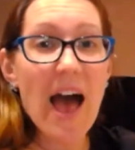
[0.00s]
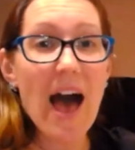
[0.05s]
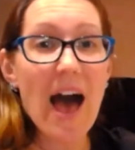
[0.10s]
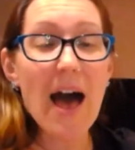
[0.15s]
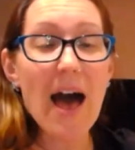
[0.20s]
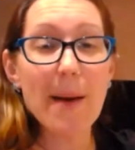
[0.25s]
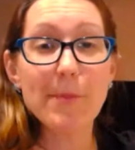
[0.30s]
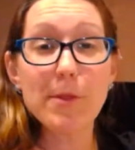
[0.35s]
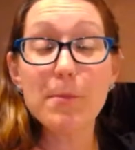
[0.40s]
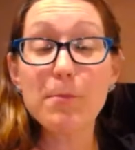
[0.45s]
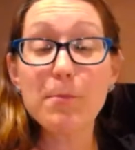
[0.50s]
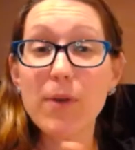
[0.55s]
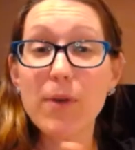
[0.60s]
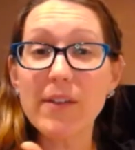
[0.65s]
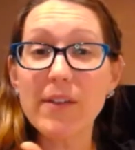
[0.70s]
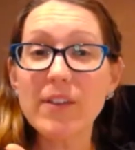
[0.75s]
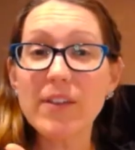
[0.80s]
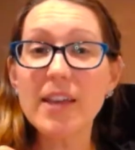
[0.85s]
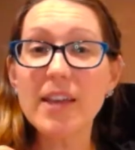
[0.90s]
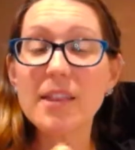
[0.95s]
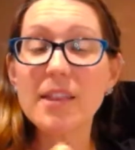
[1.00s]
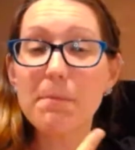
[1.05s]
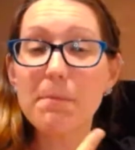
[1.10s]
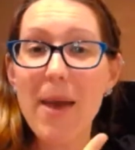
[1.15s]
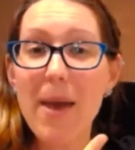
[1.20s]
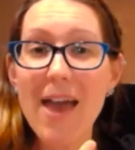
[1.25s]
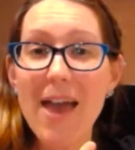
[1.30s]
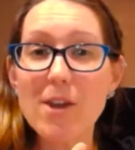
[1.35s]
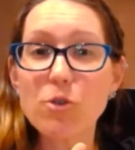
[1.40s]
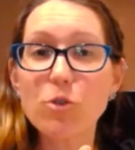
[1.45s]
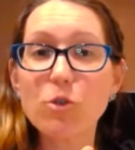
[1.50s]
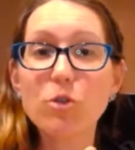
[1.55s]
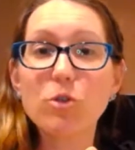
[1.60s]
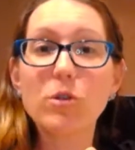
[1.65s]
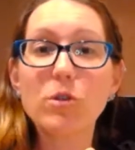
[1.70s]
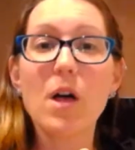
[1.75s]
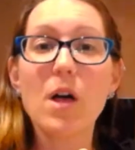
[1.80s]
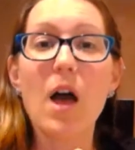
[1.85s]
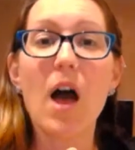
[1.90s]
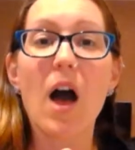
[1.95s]
The Brevi, the
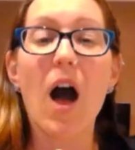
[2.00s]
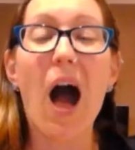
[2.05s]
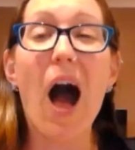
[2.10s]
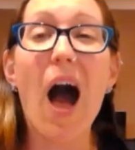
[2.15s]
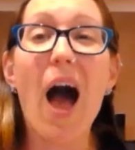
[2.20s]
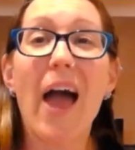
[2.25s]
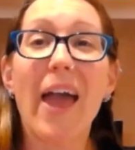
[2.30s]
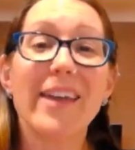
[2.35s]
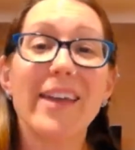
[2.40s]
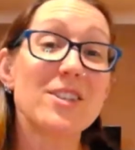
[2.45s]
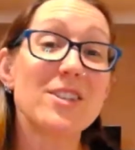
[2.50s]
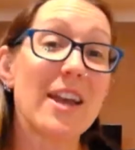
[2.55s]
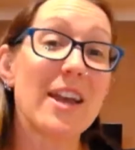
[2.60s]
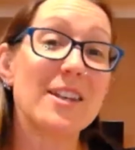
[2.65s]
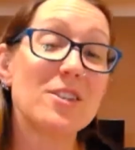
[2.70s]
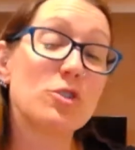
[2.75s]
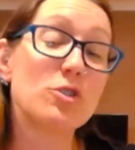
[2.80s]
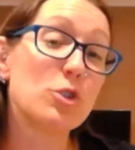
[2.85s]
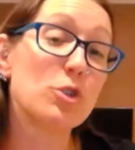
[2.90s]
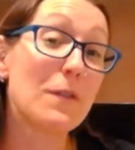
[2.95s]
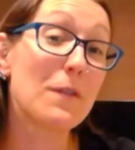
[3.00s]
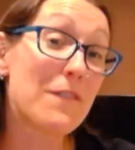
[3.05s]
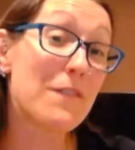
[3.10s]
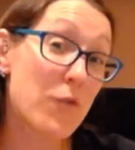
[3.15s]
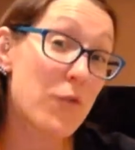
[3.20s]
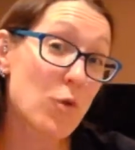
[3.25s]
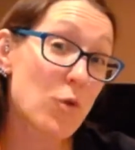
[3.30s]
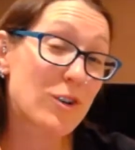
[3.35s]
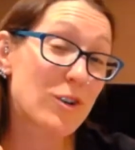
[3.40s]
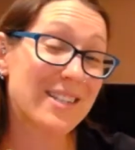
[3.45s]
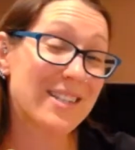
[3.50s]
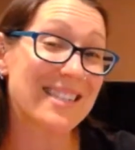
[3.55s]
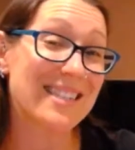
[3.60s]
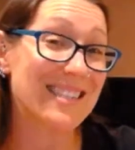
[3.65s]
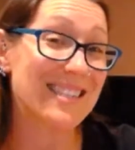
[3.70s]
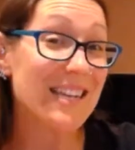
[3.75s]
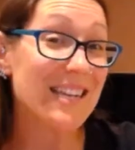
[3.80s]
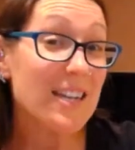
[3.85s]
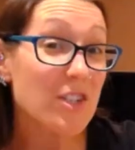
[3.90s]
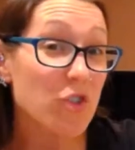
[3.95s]
Petal, I tend to do 4 to
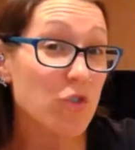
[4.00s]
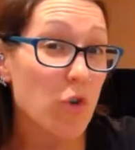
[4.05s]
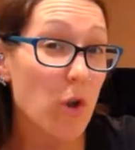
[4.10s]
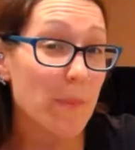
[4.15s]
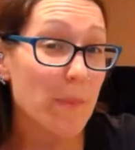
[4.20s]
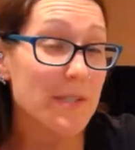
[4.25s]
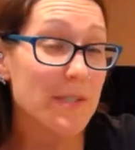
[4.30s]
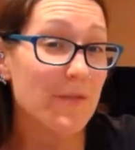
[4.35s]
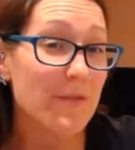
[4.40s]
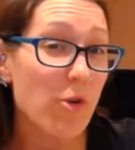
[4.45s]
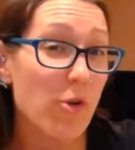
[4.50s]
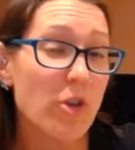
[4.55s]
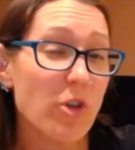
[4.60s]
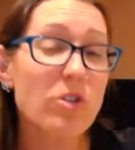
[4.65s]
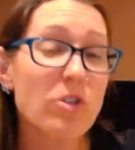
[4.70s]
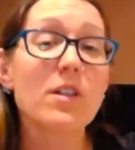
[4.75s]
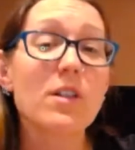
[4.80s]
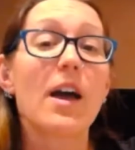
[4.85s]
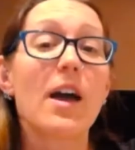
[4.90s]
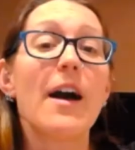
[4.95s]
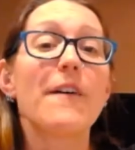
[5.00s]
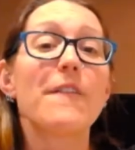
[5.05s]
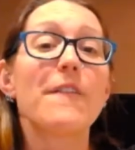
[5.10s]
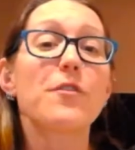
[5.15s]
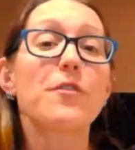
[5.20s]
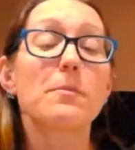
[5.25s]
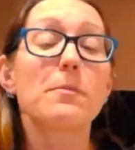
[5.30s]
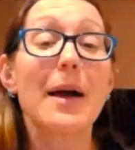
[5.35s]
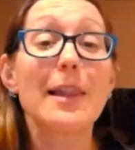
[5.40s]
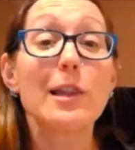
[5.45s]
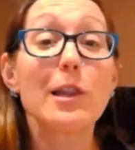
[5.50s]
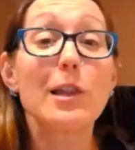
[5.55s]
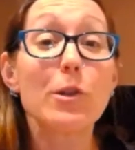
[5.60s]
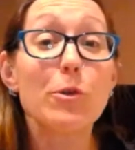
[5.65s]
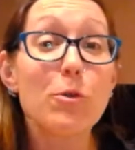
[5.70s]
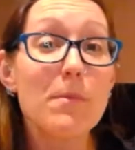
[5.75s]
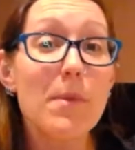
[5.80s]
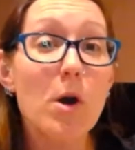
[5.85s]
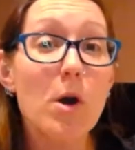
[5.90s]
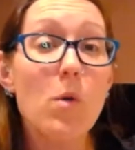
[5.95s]
6 drops of oil. For my
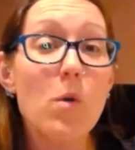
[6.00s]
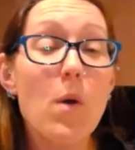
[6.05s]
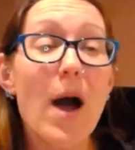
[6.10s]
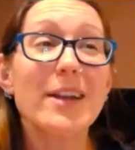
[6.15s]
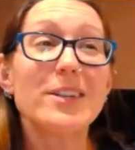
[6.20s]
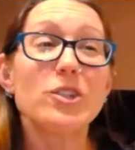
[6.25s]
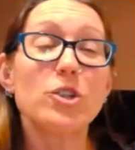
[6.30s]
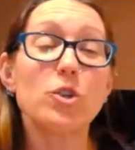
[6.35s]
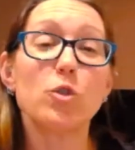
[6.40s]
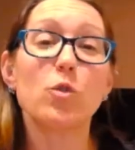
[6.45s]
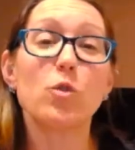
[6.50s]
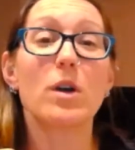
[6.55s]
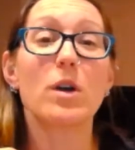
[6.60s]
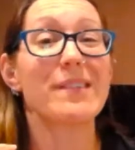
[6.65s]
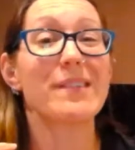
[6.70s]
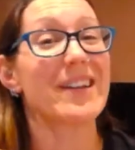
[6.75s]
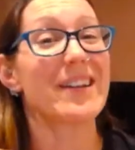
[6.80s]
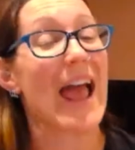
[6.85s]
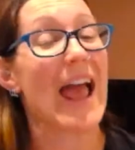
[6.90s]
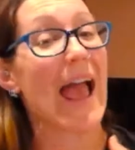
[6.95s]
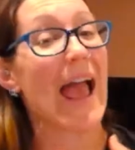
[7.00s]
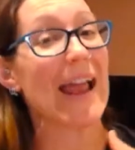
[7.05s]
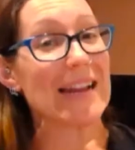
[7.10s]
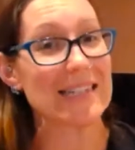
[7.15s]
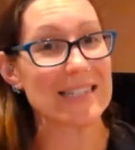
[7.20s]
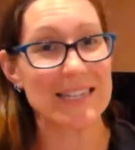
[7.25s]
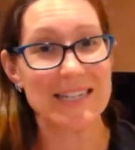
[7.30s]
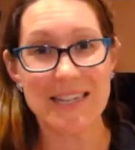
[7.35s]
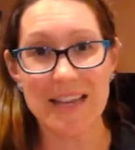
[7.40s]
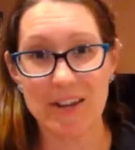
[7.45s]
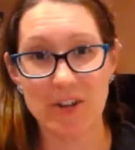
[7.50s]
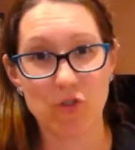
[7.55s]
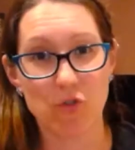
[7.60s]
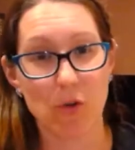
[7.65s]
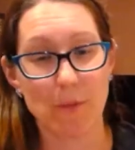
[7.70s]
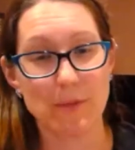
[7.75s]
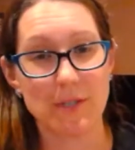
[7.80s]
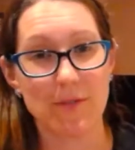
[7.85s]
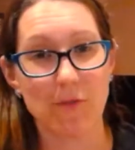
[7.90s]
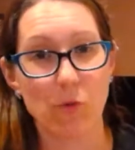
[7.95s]
Lumo, I do around 8 to 10
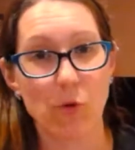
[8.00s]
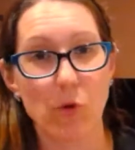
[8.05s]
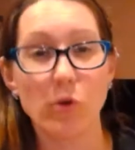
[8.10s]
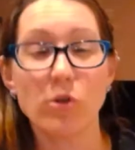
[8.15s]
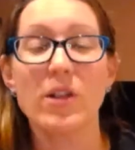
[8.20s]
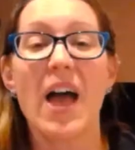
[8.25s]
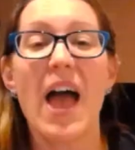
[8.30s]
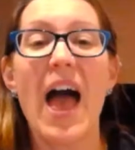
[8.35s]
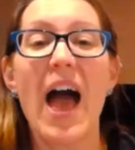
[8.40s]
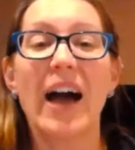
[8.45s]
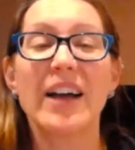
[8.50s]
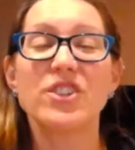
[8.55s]
drops of oil.